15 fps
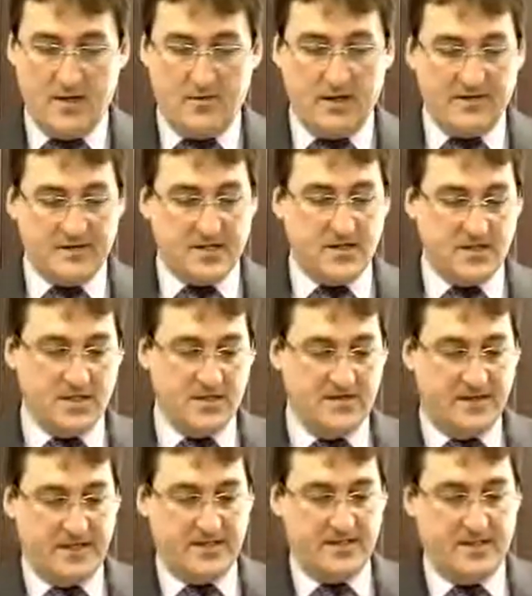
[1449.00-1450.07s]
We have social
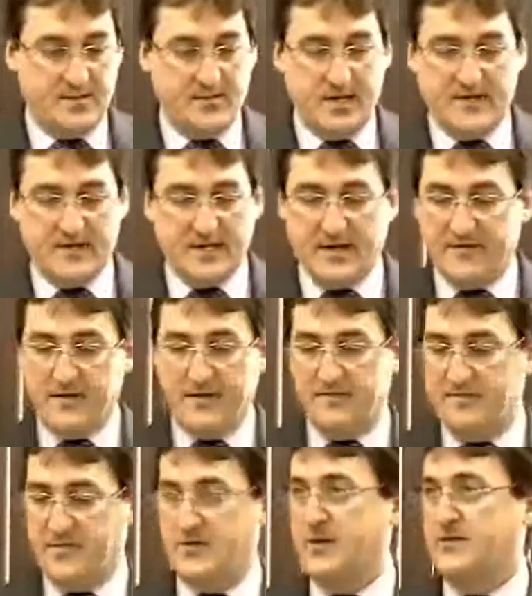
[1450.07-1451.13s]
events, and we have several of
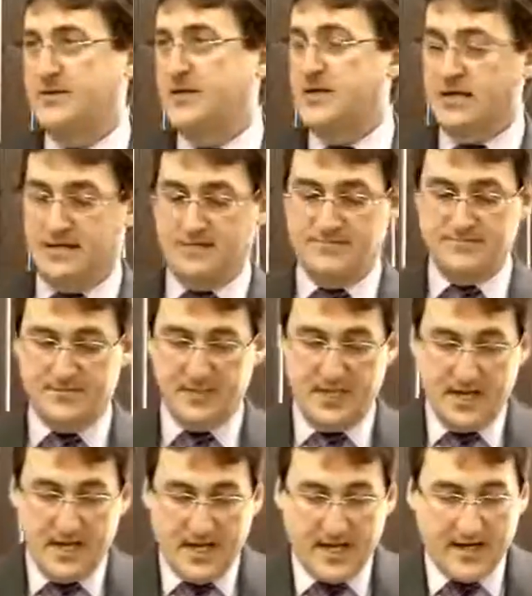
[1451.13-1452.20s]
them throughout the year.
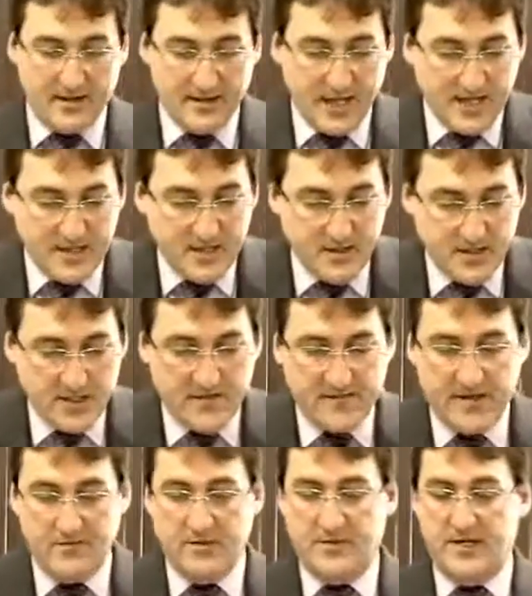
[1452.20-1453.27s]
And our next social
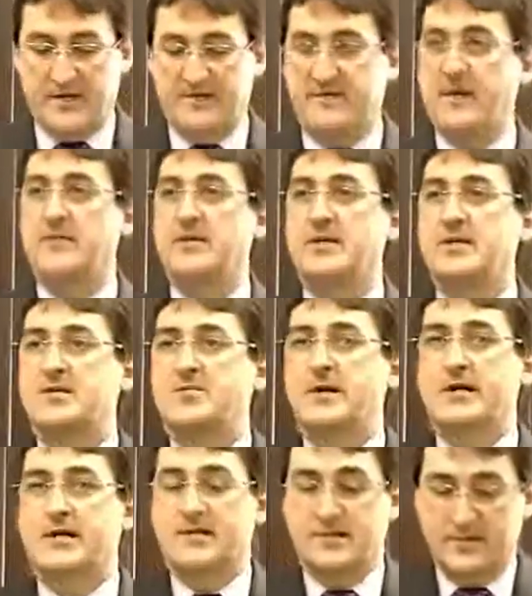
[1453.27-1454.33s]
event will be on February the
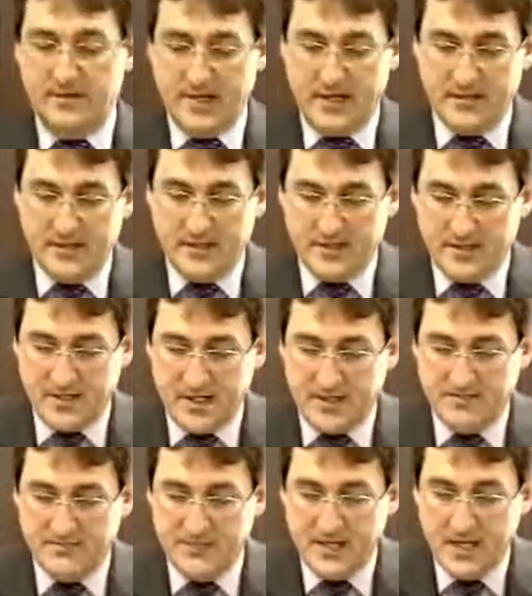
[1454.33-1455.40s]
20th,
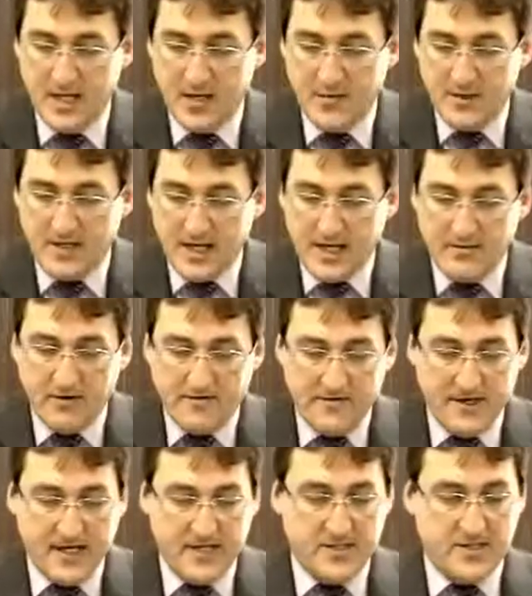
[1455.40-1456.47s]
2010, when Langlois
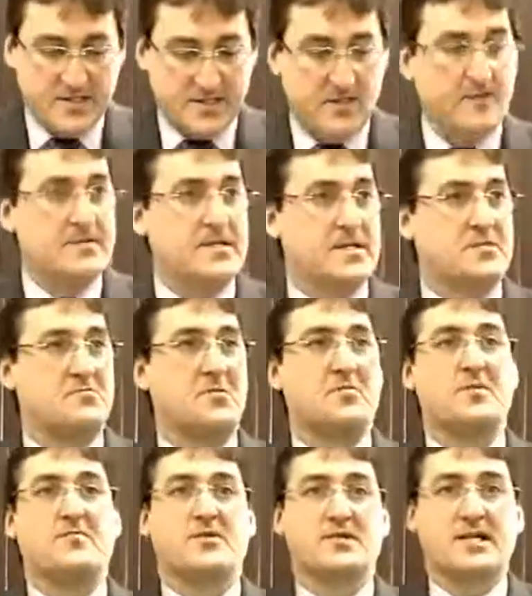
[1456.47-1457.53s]
Financial Services will
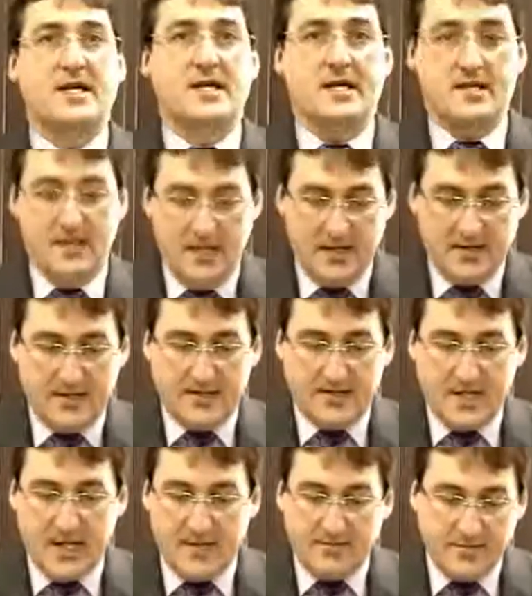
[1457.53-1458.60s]
be presenting the
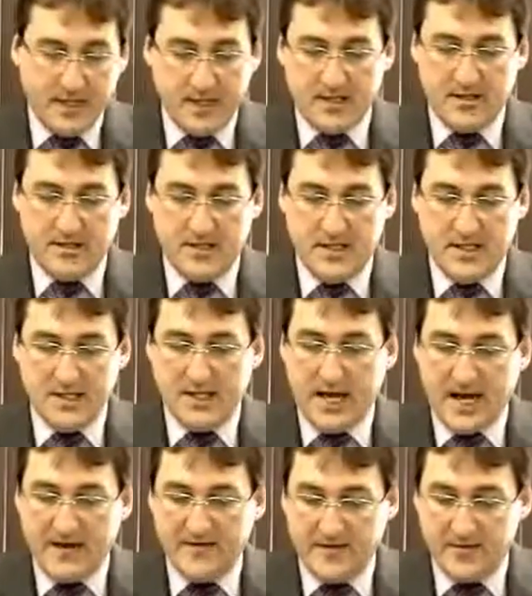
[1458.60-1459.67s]
Stampeders
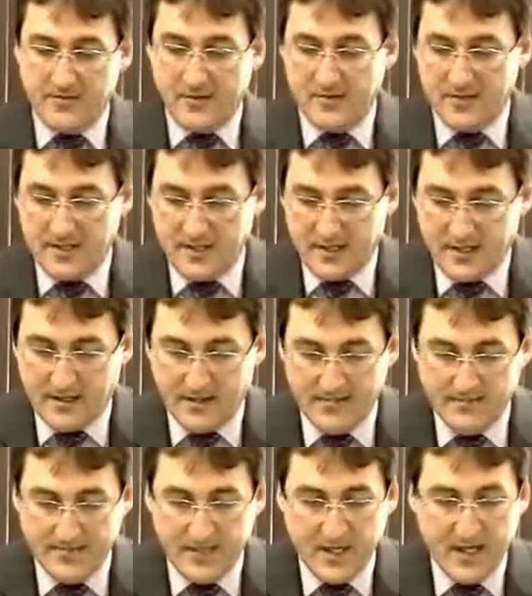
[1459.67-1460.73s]
live at the Rose Theatre.
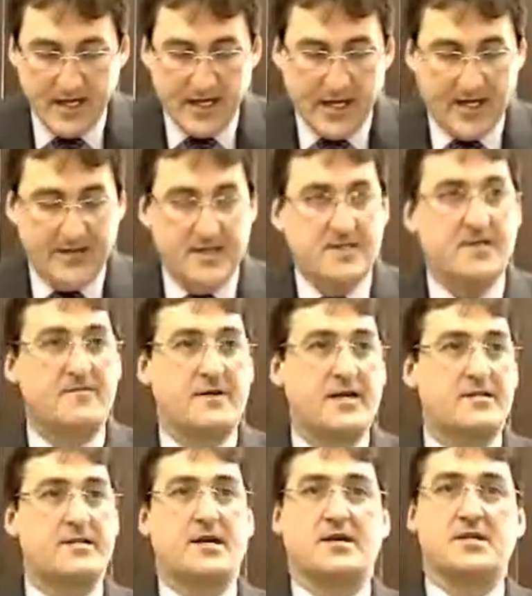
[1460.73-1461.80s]
And this
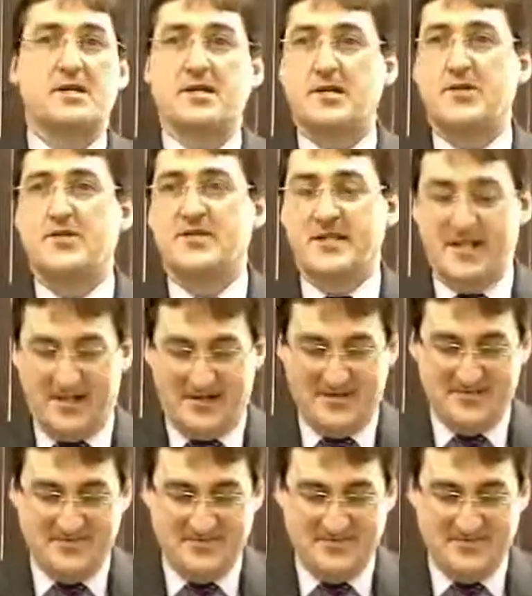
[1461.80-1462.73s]
event does include dinner.